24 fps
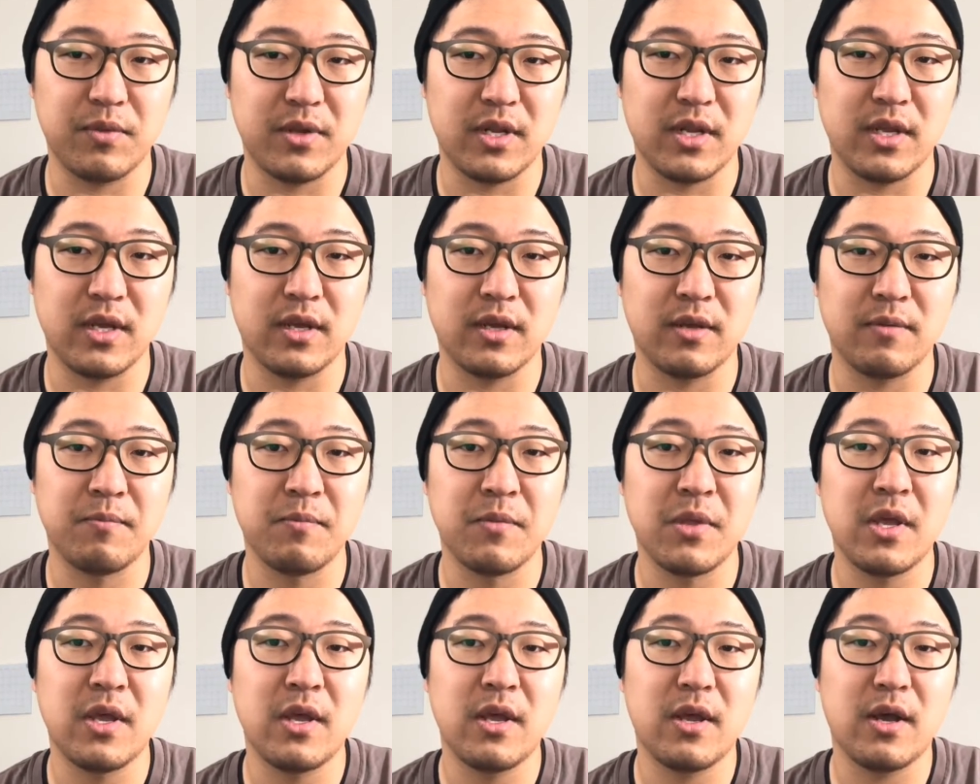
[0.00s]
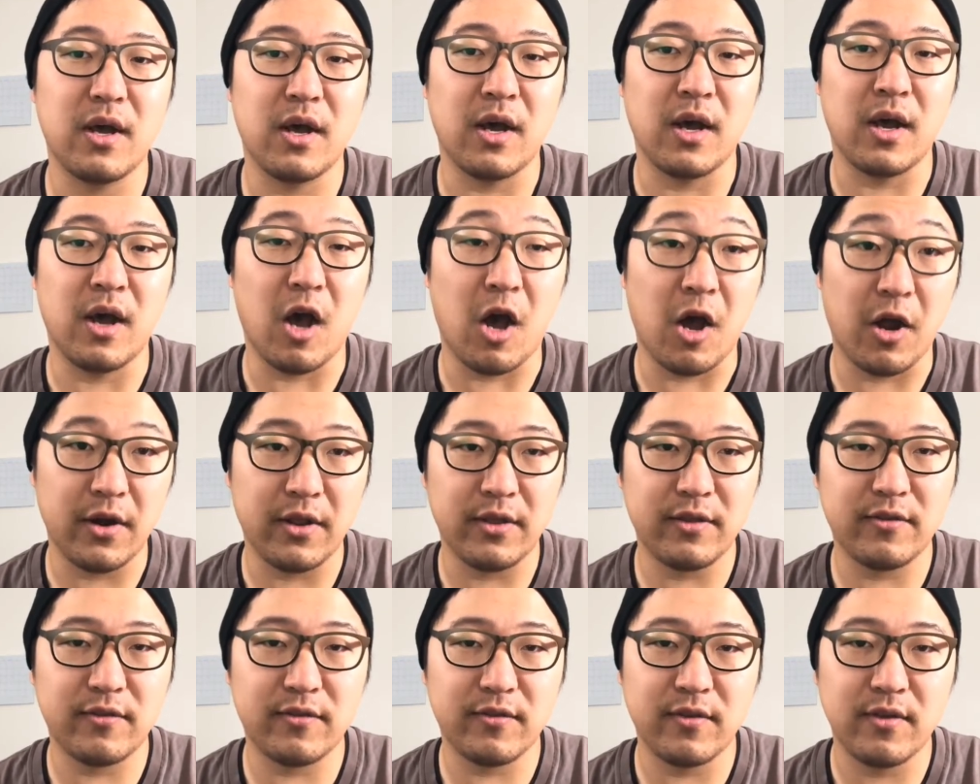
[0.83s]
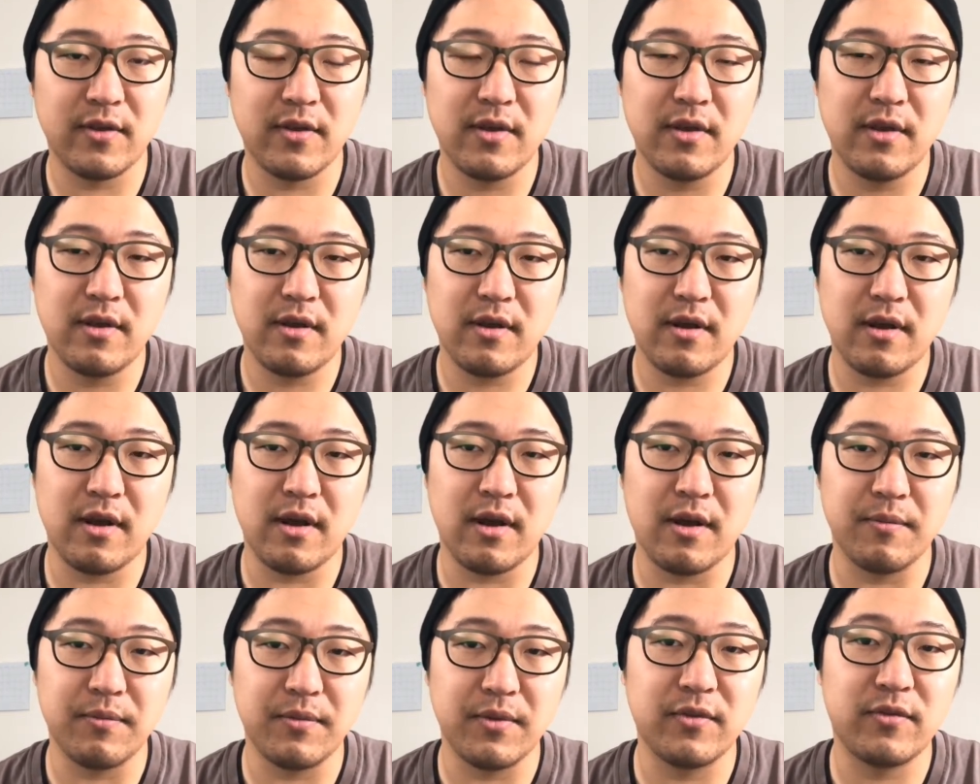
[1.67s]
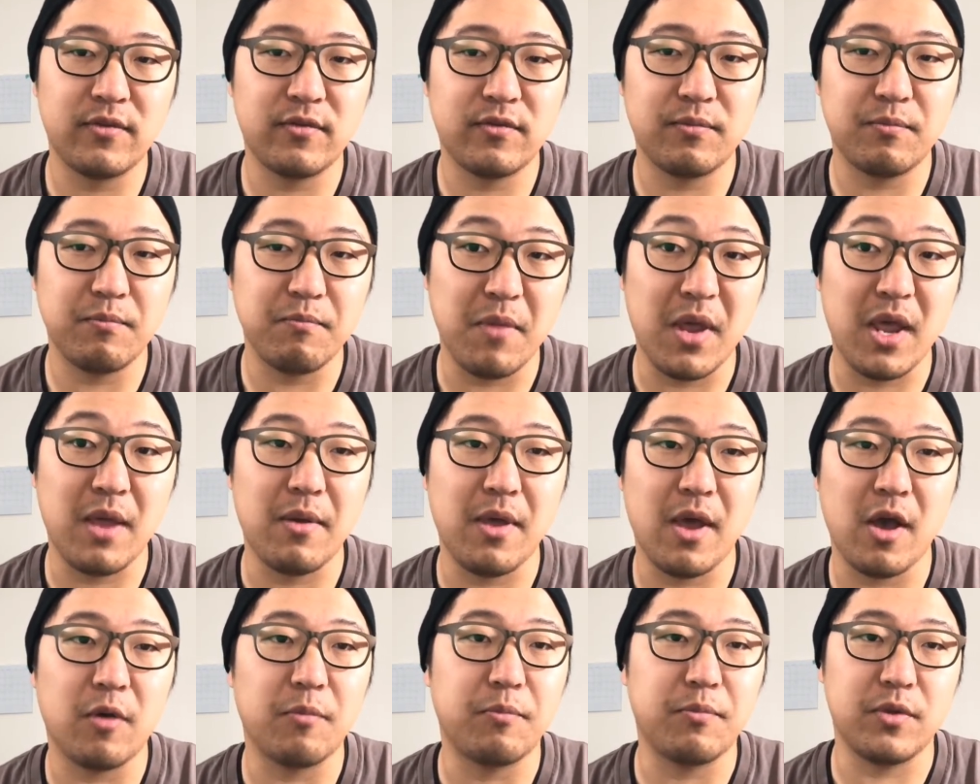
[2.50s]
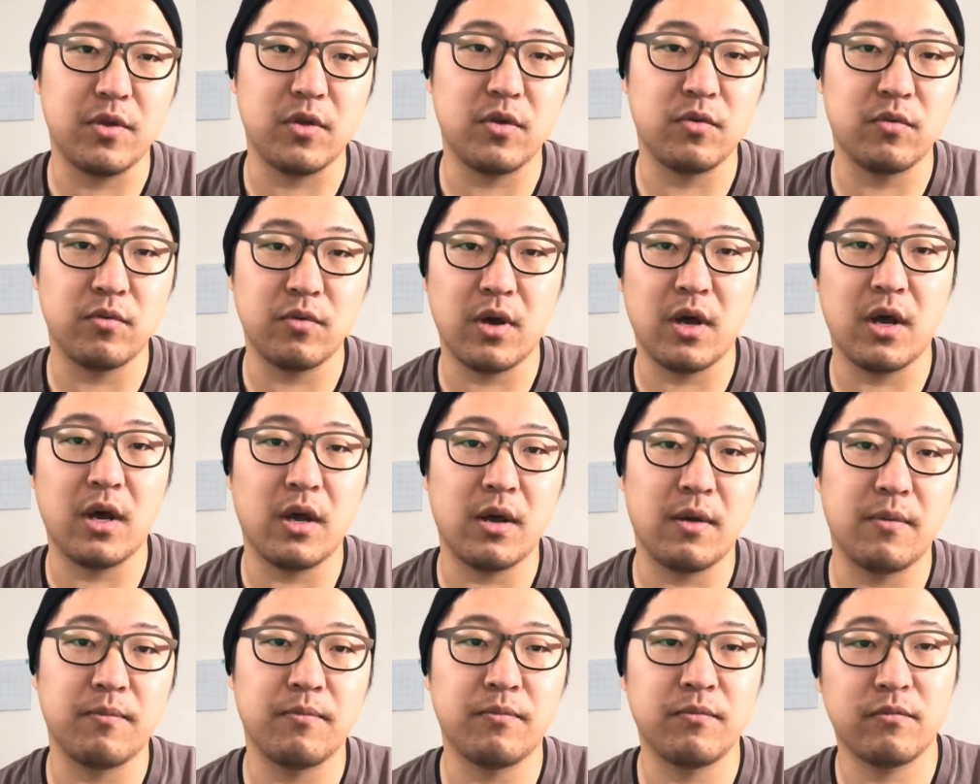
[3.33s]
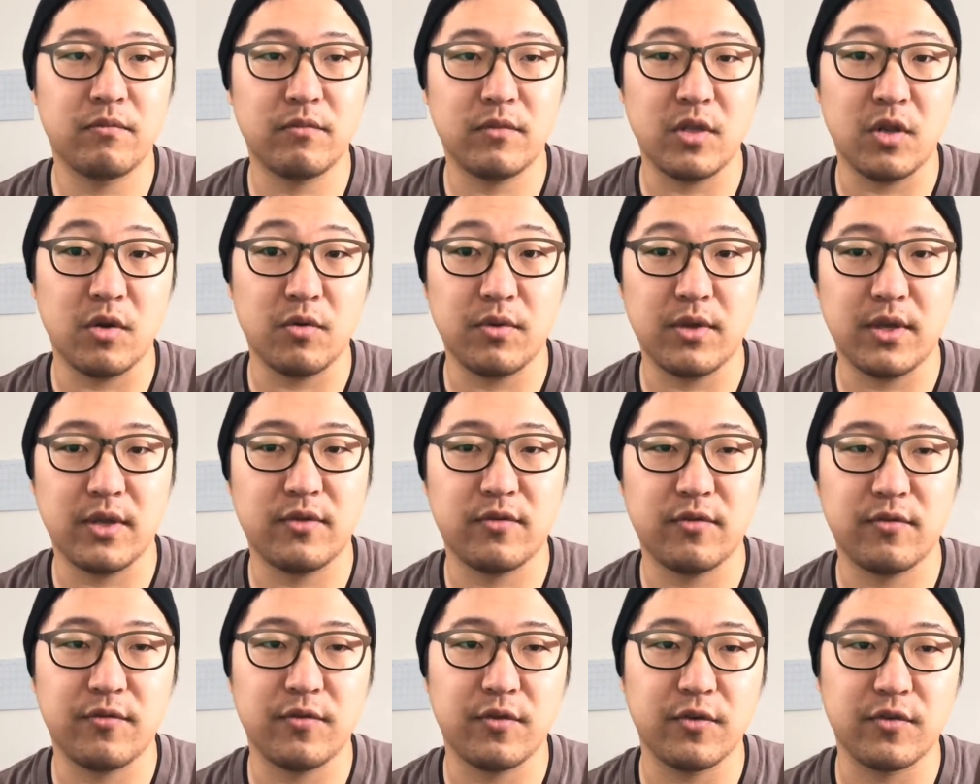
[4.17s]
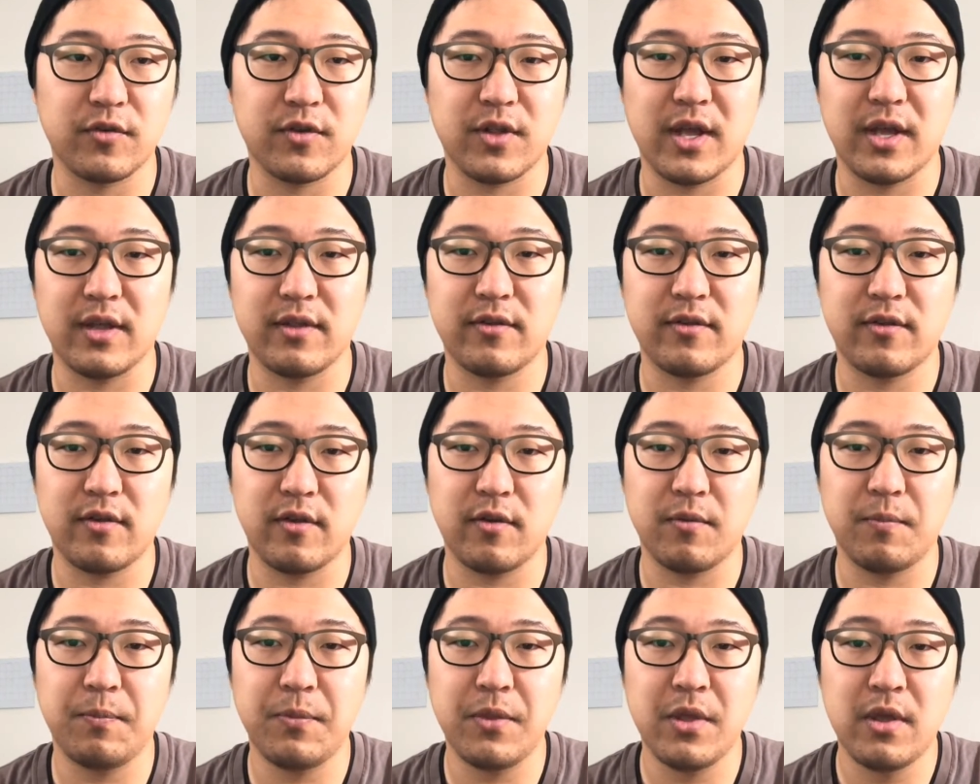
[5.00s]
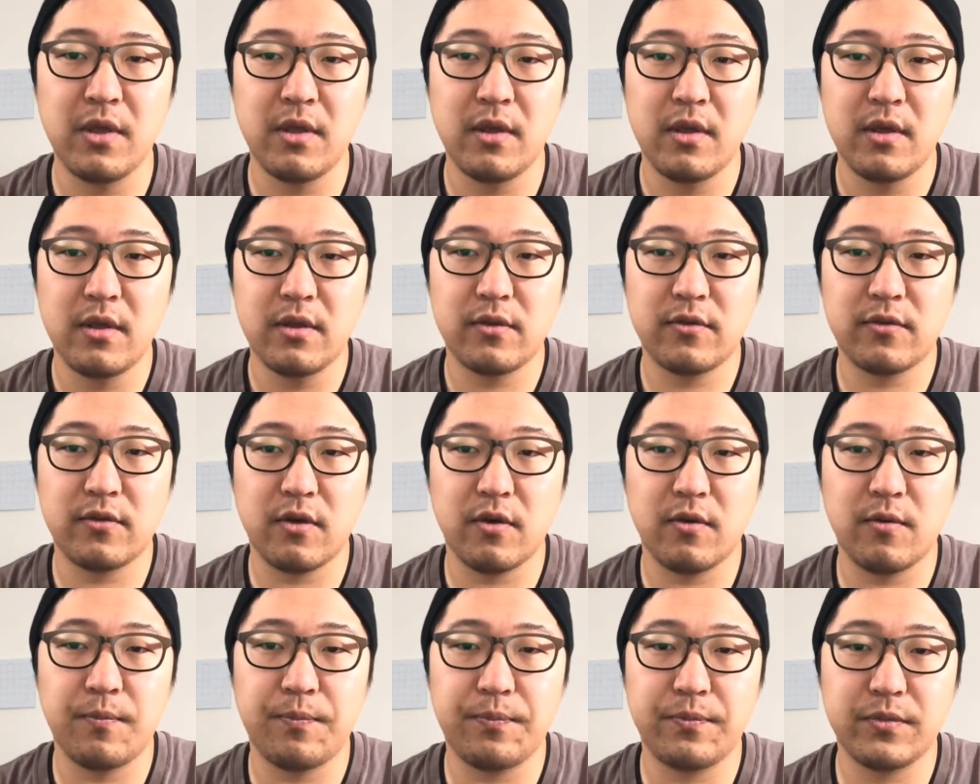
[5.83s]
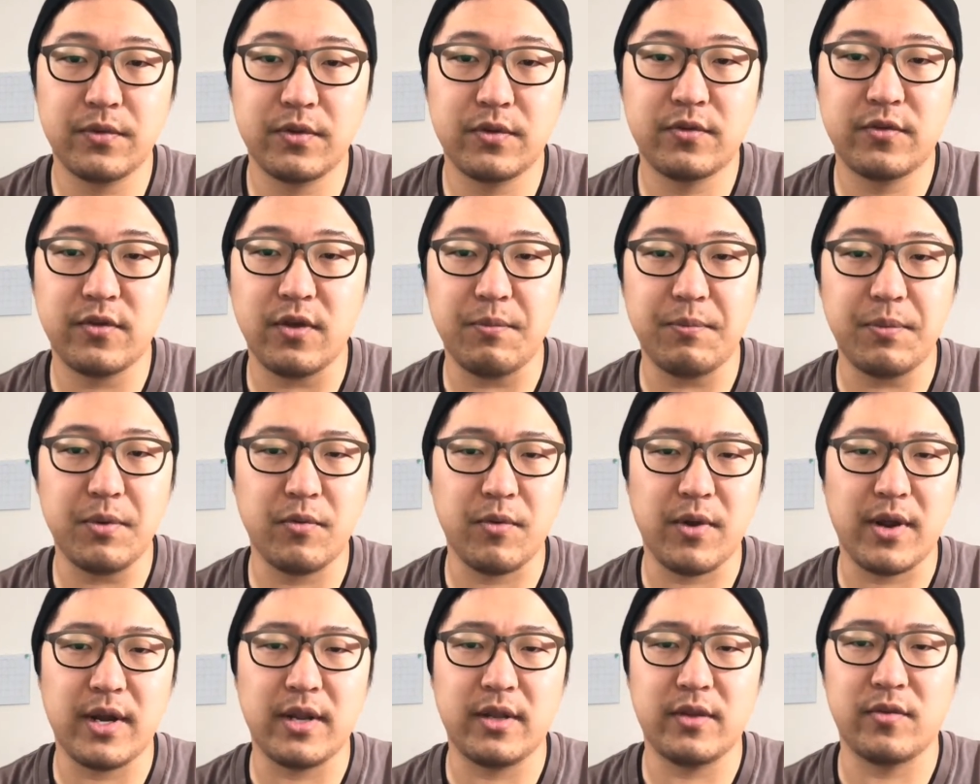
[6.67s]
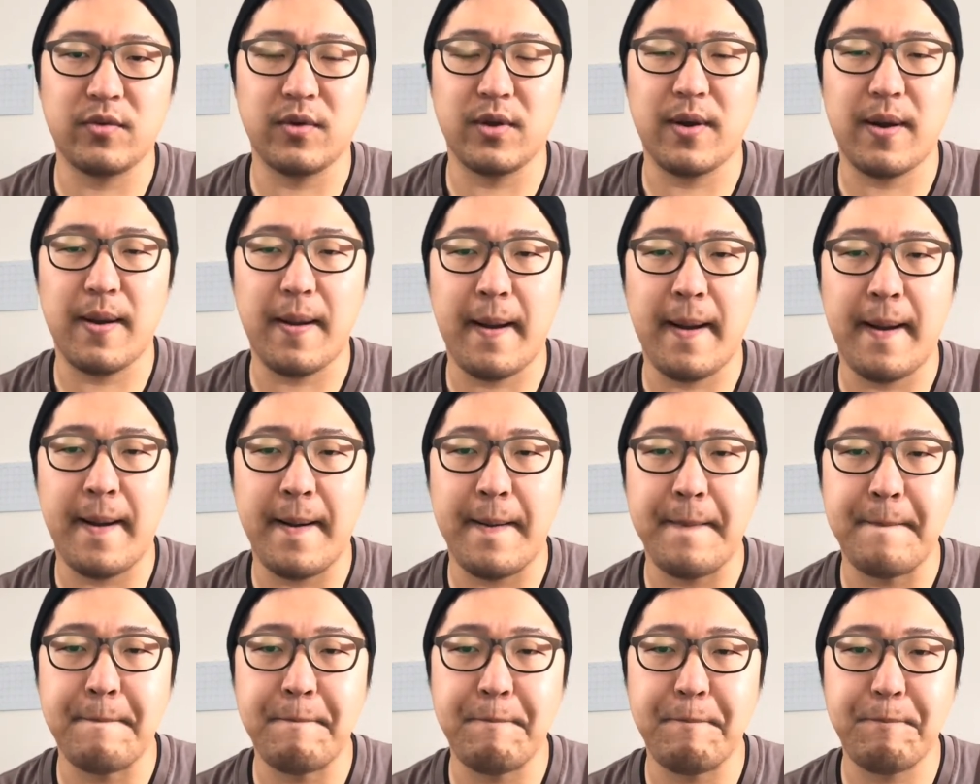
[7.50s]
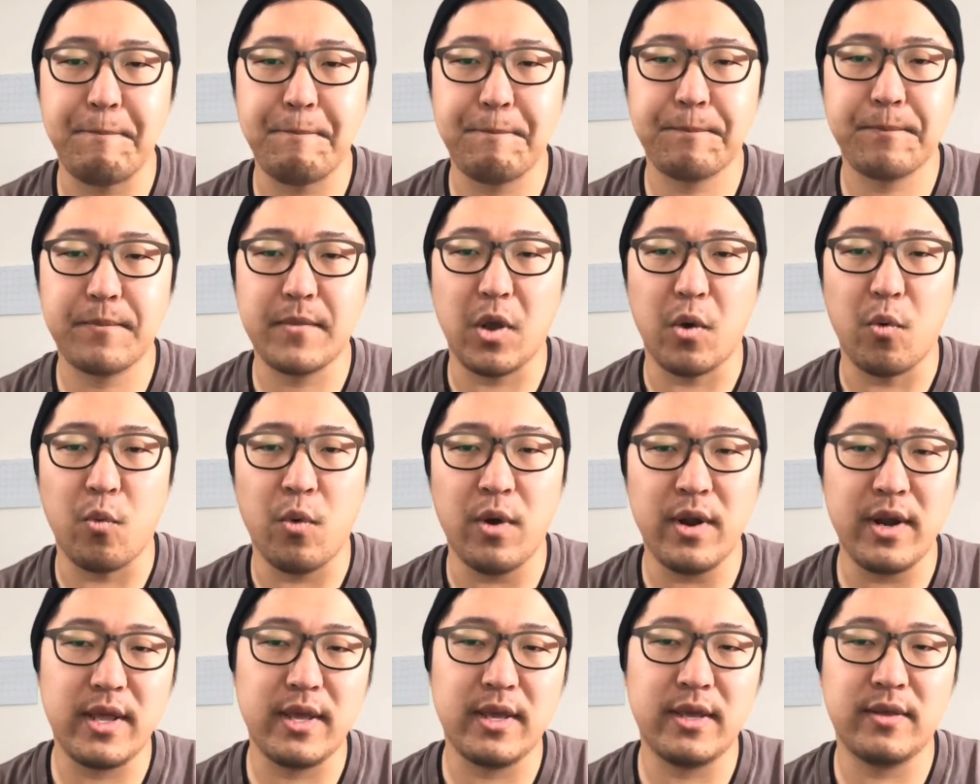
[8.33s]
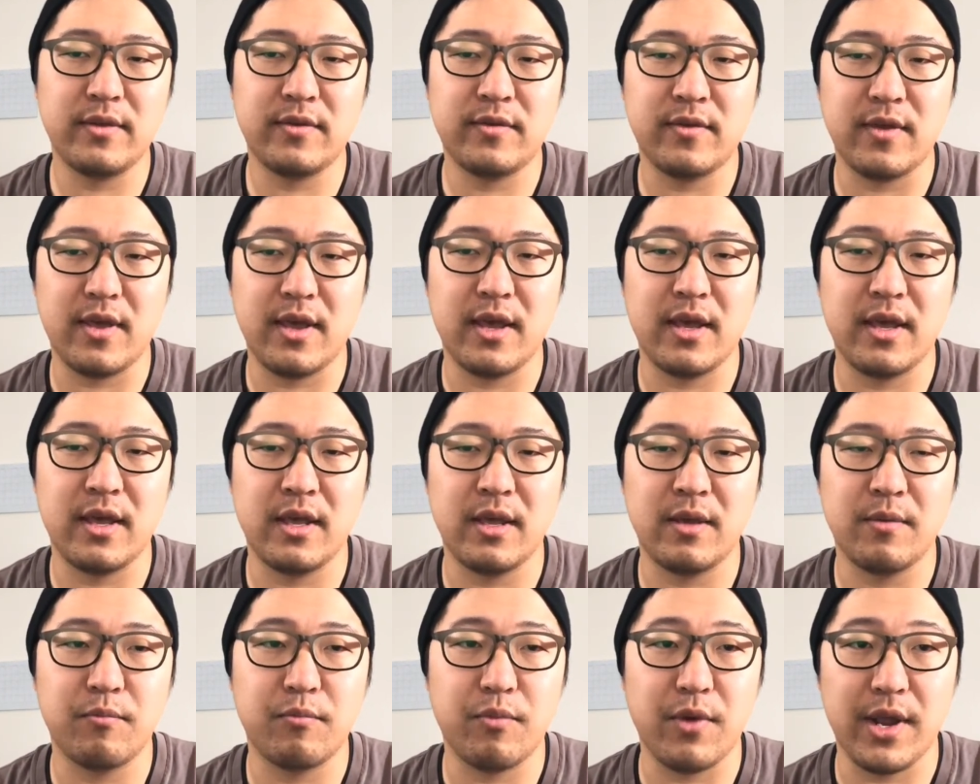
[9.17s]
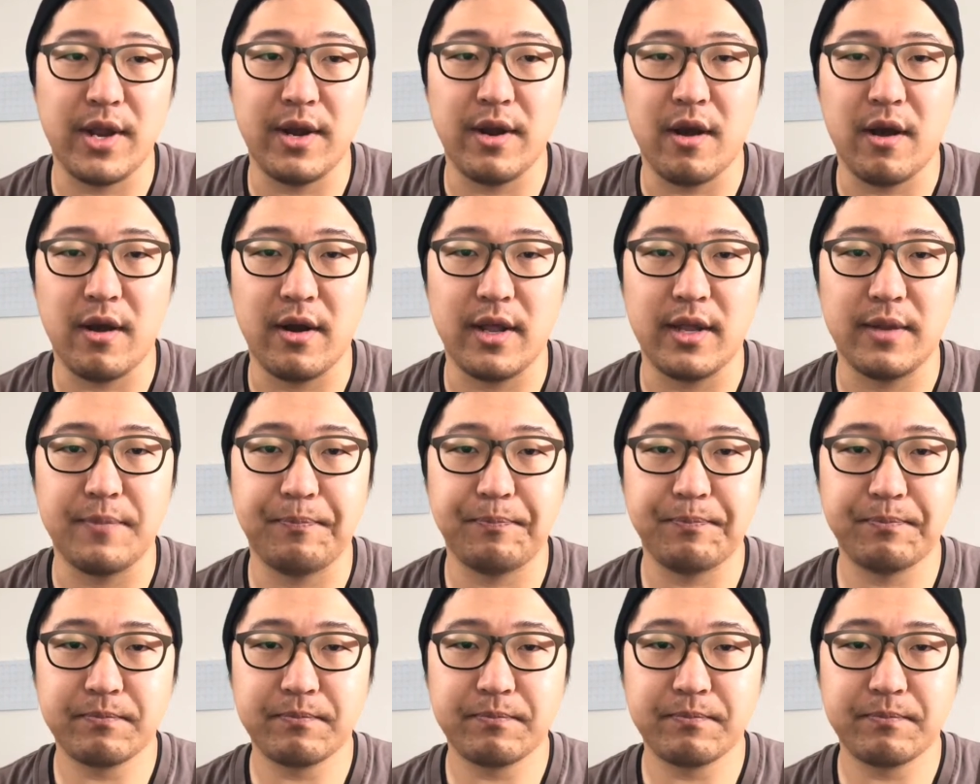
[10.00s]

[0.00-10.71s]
media audits, this may help you, get your first clients too. So jumping right into it, what is a brand audit?